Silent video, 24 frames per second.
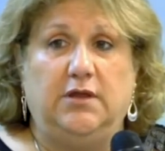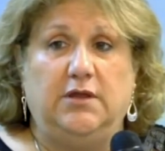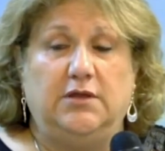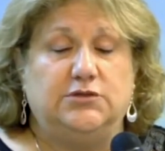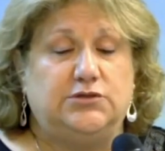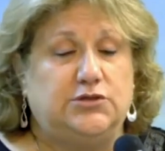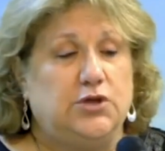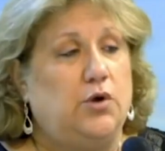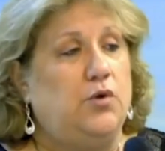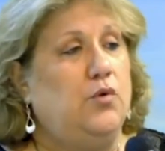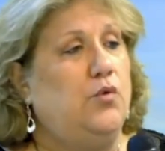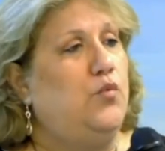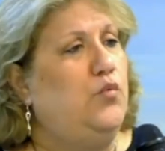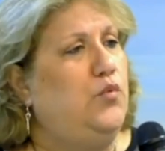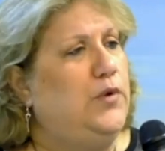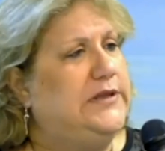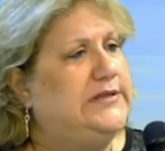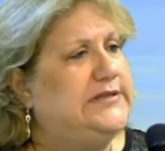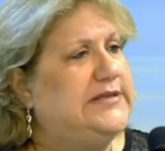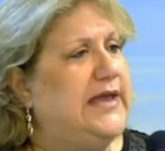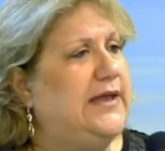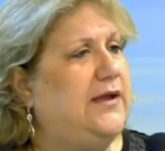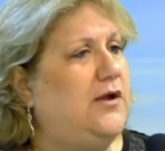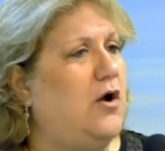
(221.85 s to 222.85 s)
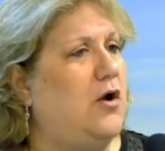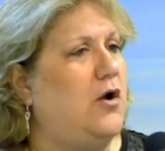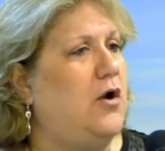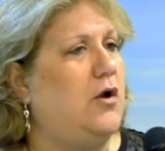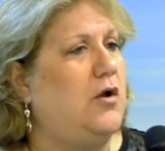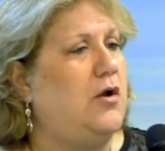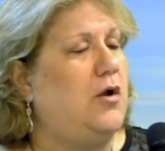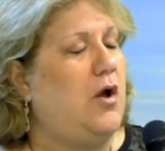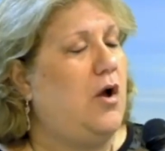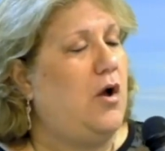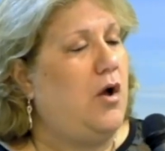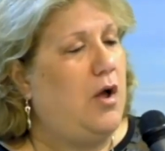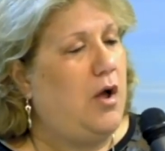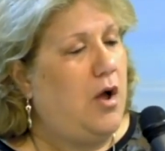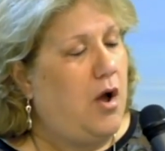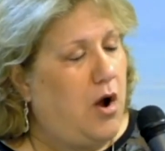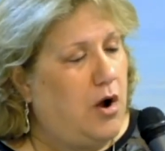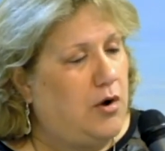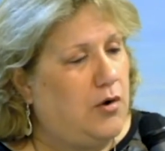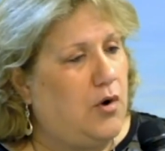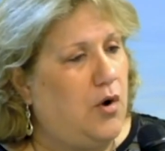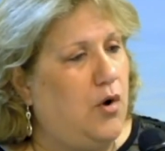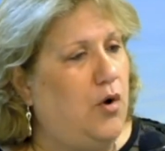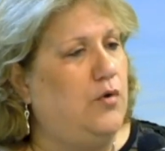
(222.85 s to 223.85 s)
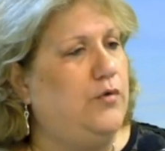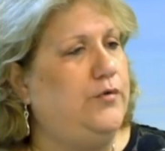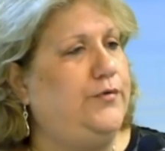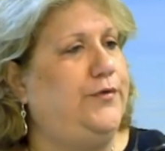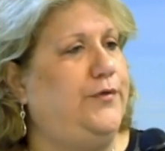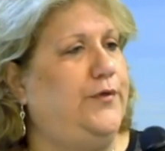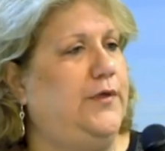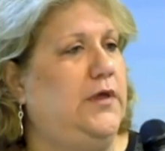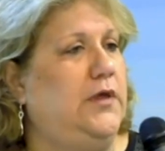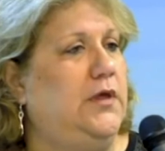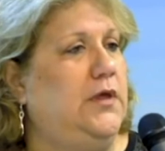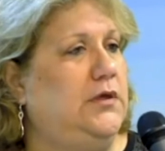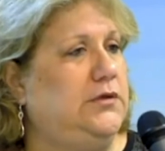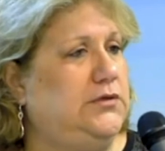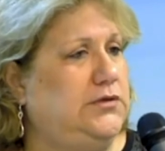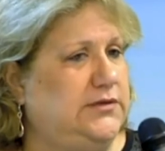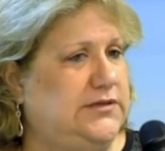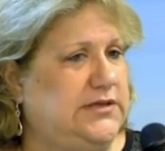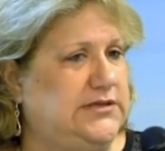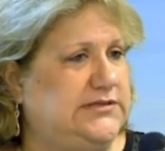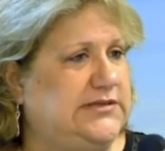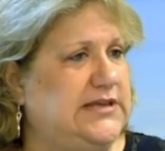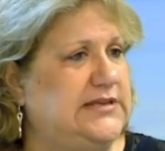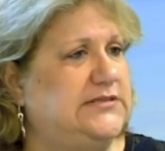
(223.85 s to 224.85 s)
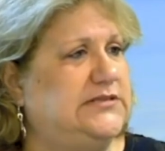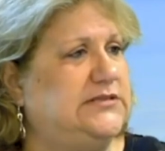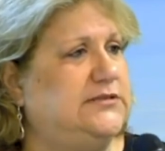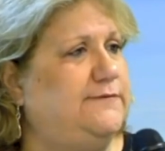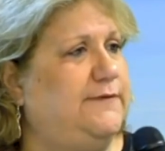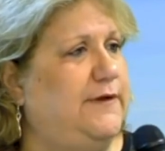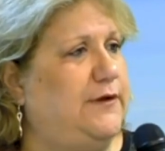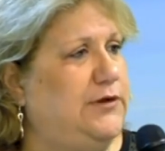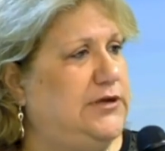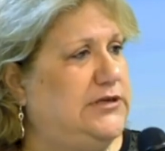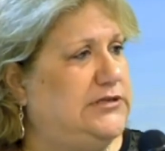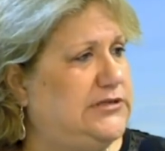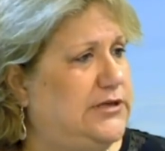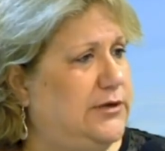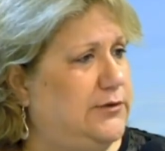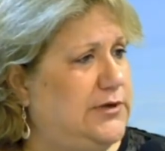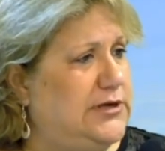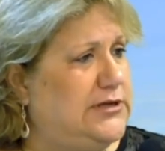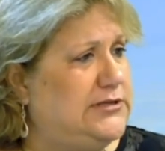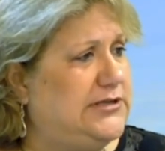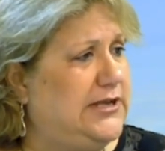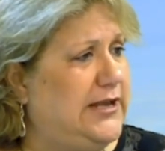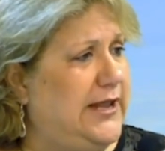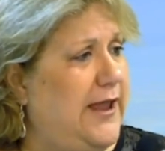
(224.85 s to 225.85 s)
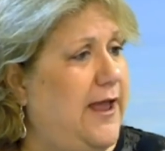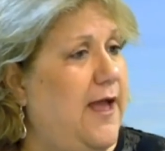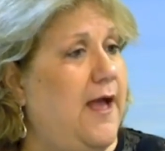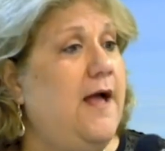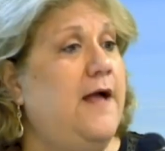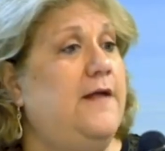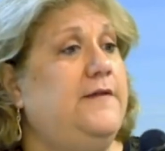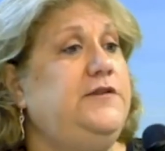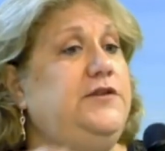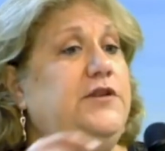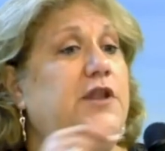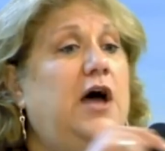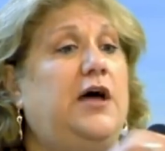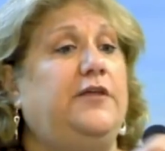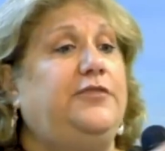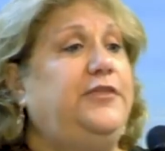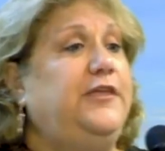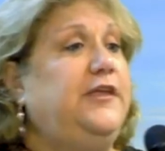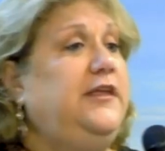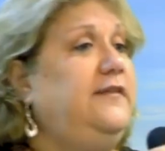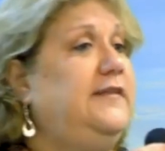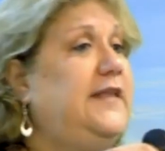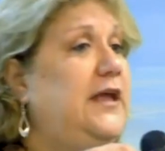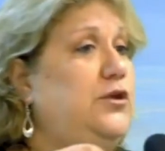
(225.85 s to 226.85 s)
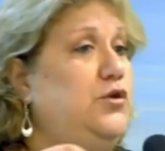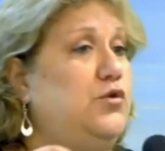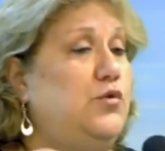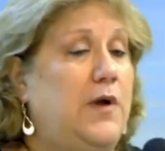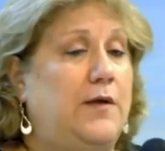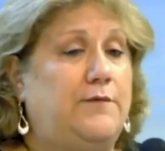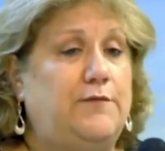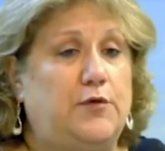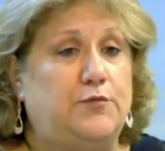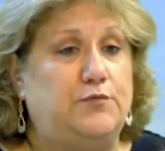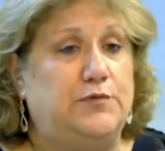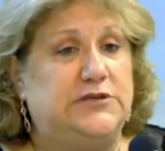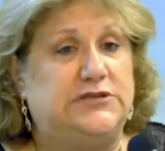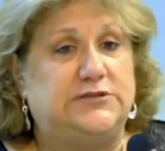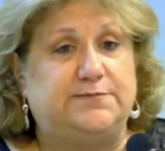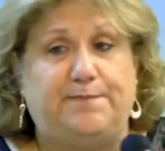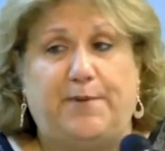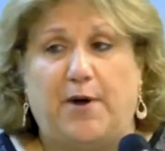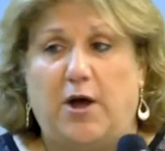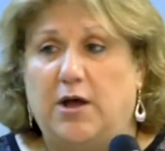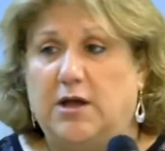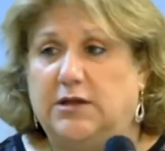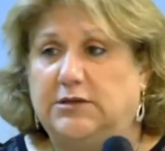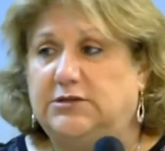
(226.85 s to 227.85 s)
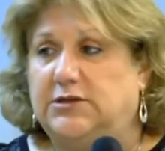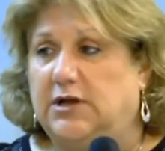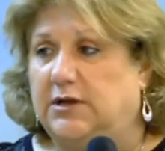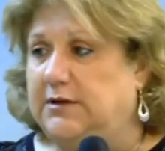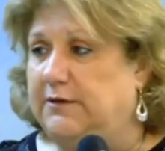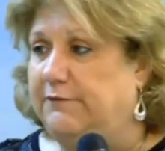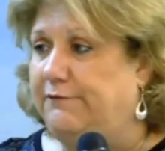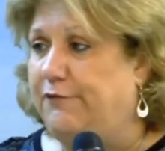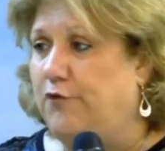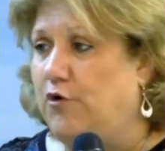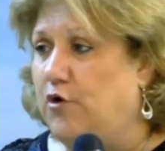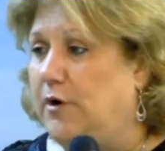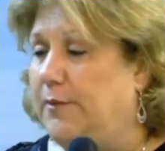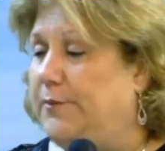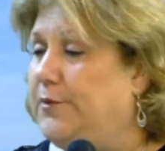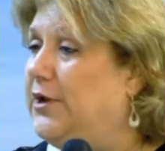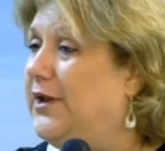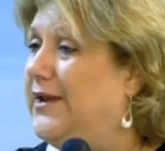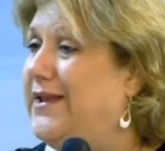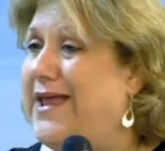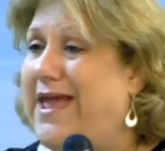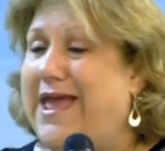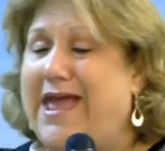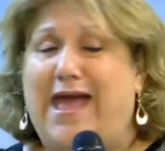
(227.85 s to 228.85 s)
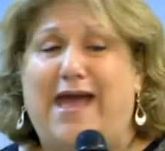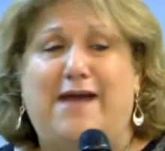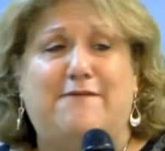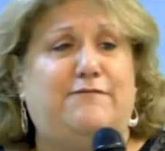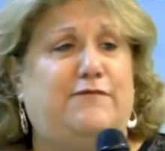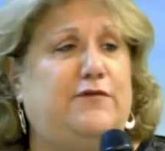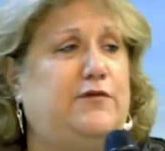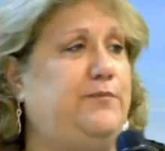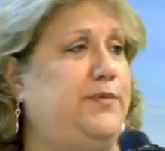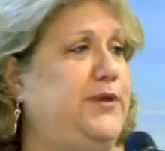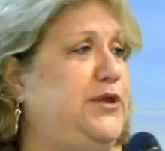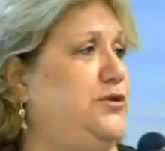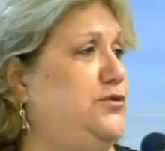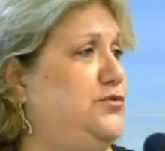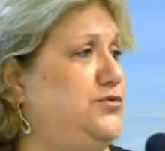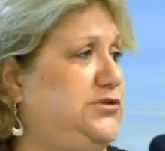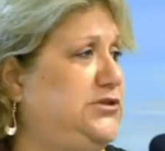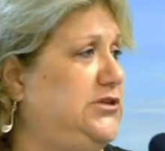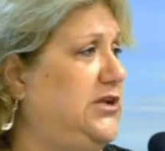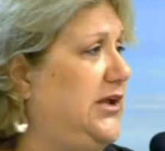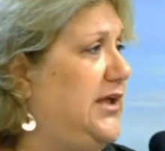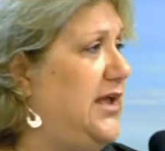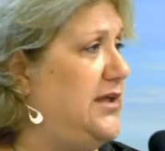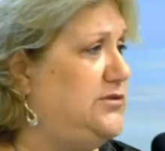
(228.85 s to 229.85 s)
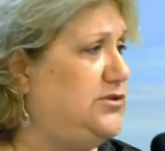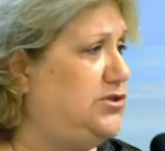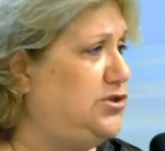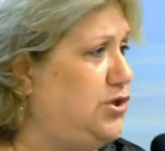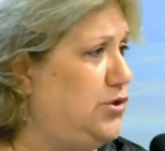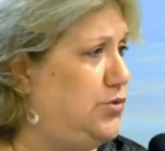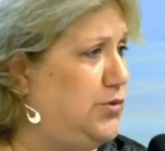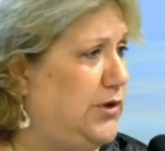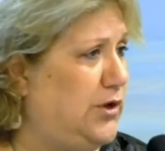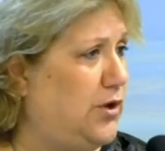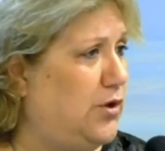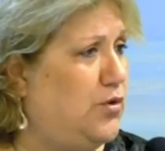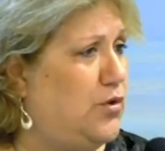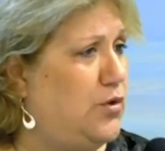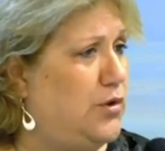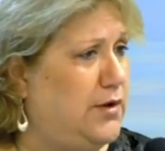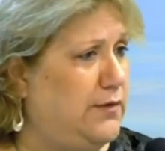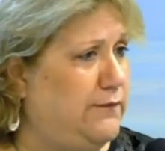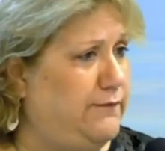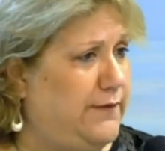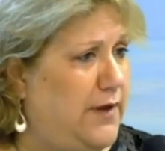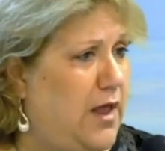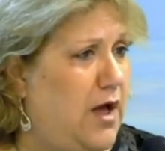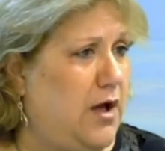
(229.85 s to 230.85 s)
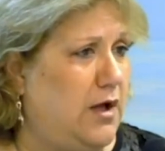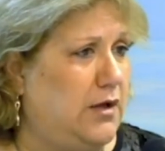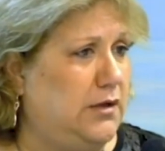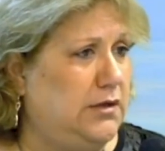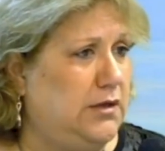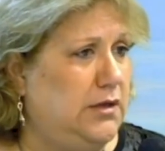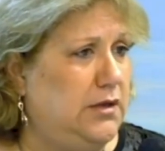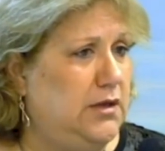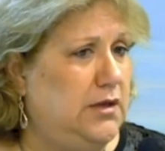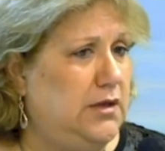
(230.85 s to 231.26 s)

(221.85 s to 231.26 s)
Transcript: So we take our oath to the census very seriously. Nothing that you ever respond on a form can ever be used against you in a court of law.